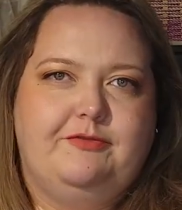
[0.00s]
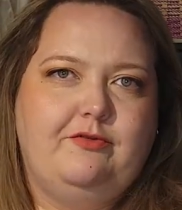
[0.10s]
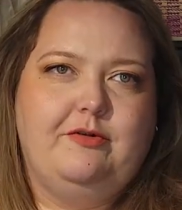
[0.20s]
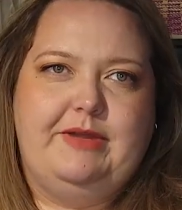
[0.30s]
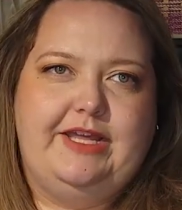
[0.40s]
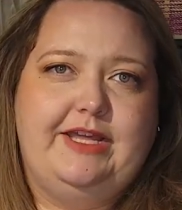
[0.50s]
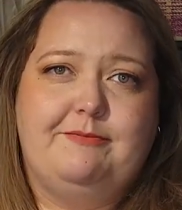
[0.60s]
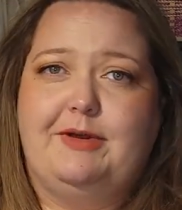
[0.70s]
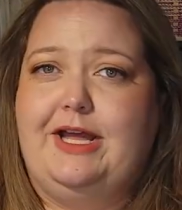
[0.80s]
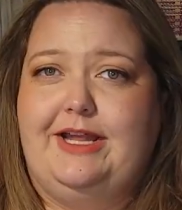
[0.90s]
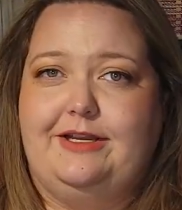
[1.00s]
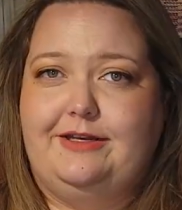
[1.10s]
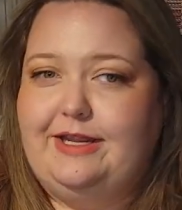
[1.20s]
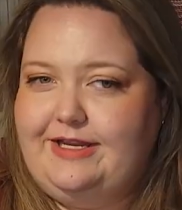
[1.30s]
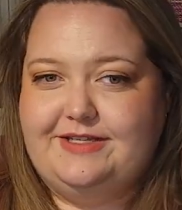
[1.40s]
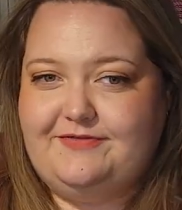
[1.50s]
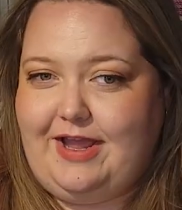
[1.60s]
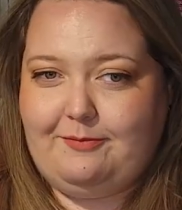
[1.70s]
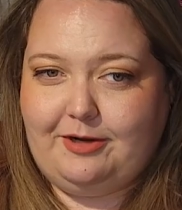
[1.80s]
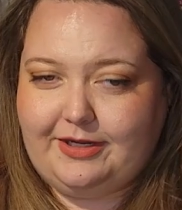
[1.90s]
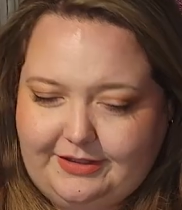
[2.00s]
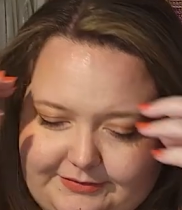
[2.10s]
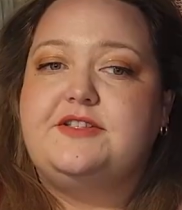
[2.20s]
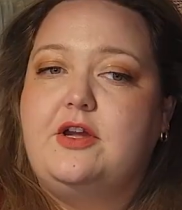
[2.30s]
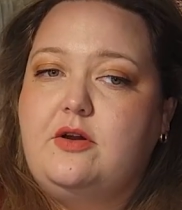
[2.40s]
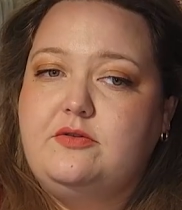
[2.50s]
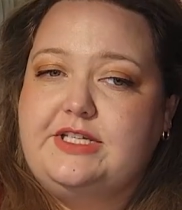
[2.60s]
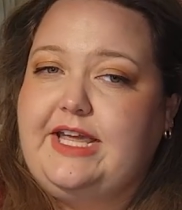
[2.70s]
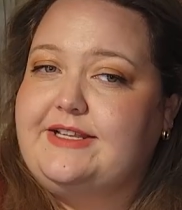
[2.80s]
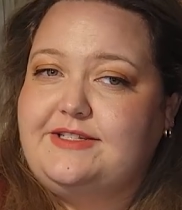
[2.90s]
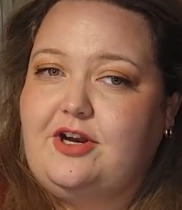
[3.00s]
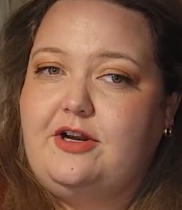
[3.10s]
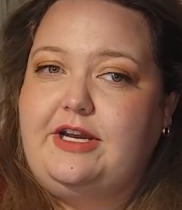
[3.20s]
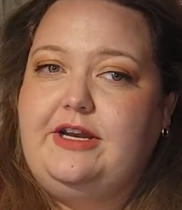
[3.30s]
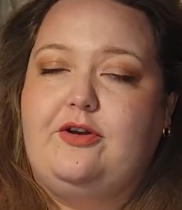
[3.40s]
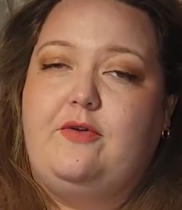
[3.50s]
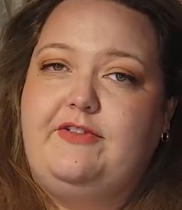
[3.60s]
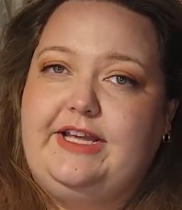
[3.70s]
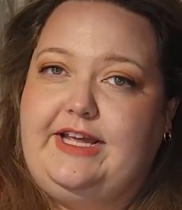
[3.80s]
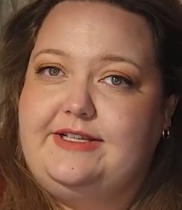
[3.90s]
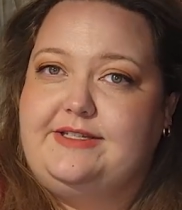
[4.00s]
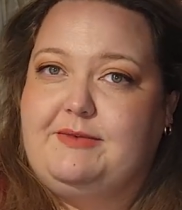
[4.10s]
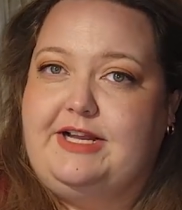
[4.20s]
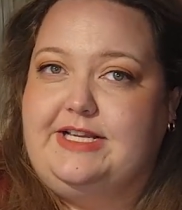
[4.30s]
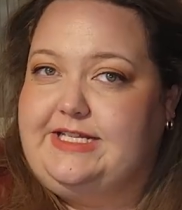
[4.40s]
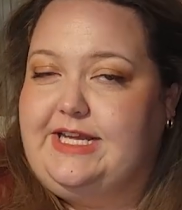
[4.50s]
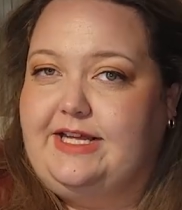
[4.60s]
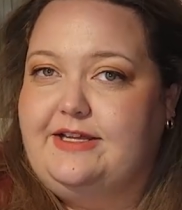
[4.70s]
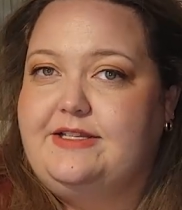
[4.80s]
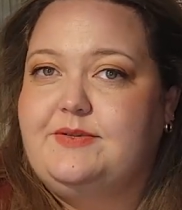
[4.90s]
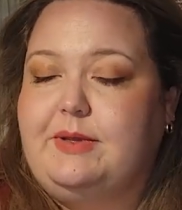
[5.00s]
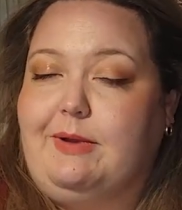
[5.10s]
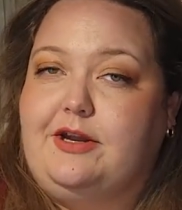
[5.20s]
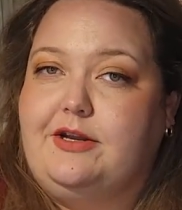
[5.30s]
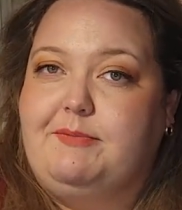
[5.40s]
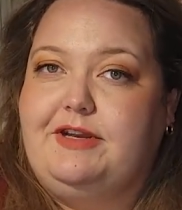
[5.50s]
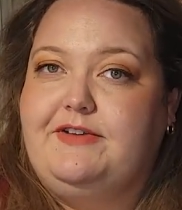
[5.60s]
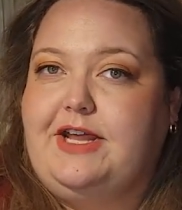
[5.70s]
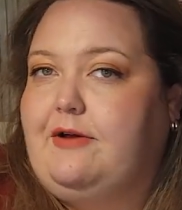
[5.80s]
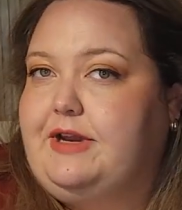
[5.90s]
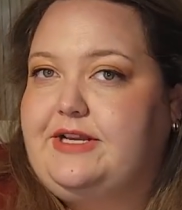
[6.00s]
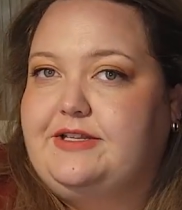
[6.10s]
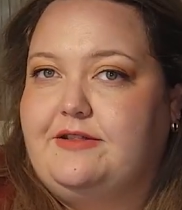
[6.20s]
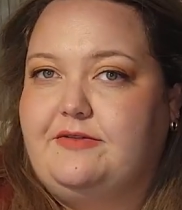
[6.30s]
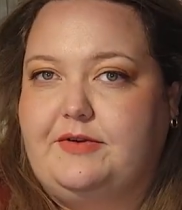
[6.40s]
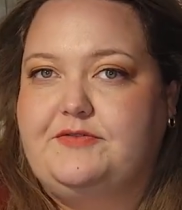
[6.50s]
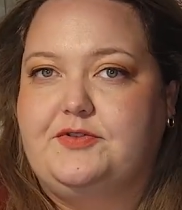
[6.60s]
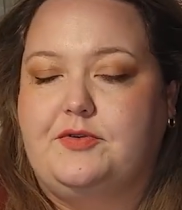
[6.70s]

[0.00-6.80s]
before making my nice fabric. So to get started and hopefully get some ideas, we went on a bit of an outing to the thrift